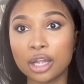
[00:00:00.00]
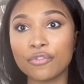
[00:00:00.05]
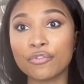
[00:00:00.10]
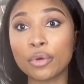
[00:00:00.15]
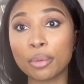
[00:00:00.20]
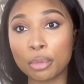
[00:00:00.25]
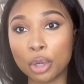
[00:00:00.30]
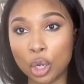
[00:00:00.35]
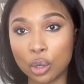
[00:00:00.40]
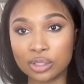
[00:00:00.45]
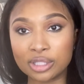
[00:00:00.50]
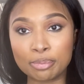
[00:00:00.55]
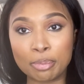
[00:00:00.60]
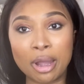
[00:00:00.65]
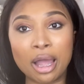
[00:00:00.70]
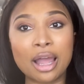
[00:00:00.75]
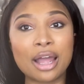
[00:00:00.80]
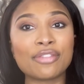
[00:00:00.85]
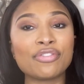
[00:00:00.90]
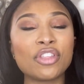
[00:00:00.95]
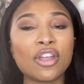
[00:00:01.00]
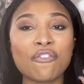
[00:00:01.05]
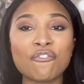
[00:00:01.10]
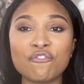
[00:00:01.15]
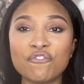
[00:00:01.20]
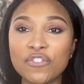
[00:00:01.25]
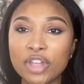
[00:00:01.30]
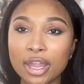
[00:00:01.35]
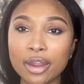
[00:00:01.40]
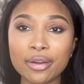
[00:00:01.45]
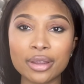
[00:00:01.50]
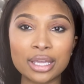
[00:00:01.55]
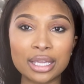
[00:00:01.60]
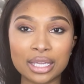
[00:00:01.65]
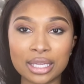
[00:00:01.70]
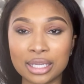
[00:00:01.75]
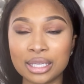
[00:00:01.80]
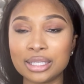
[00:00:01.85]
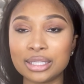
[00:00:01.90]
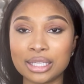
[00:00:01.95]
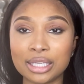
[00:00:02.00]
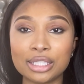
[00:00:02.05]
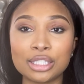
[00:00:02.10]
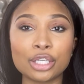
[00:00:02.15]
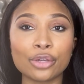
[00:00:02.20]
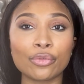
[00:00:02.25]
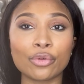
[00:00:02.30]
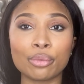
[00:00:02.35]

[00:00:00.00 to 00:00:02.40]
from Ghost Bond, they're very easy to